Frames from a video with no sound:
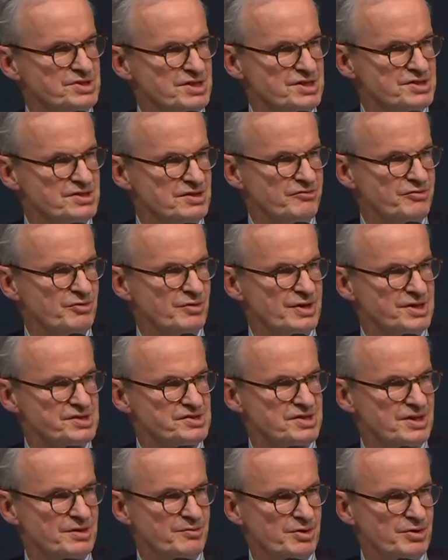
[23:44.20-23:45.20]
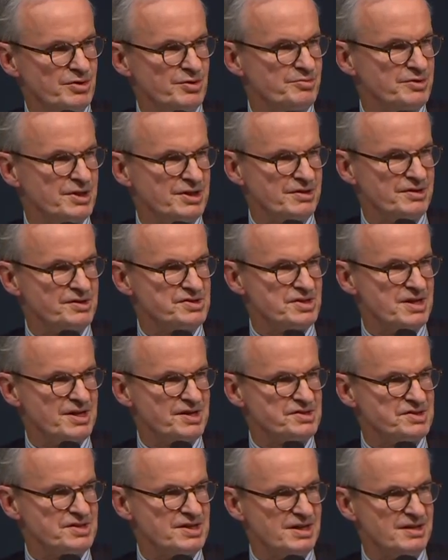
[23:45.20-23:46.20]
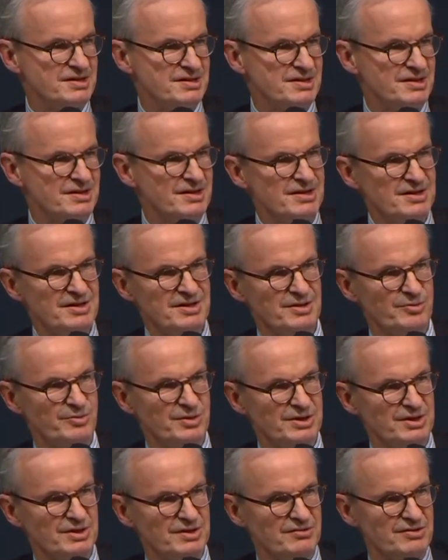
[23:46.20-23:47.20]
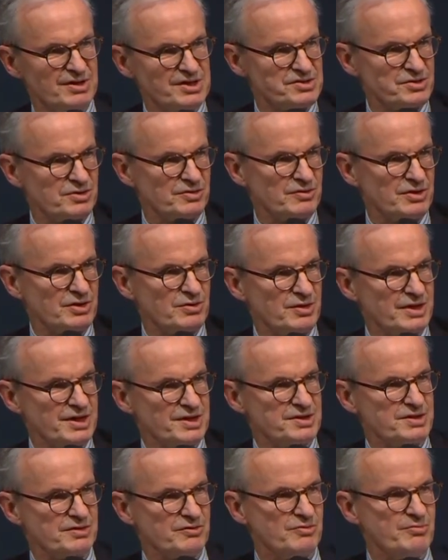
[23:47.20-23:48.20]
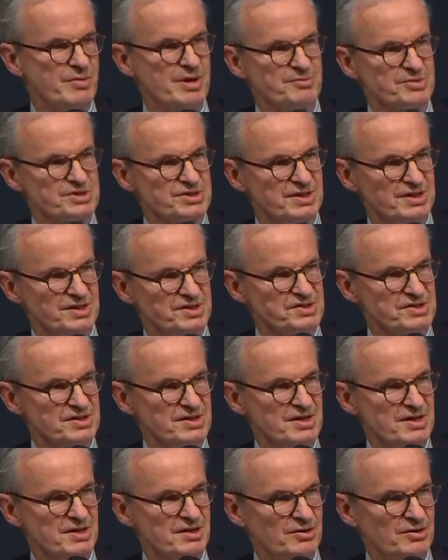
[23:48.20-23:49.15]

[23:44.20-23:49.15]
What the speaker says: essential for us, and we hope that there is an understanding within the rest of the collective of member states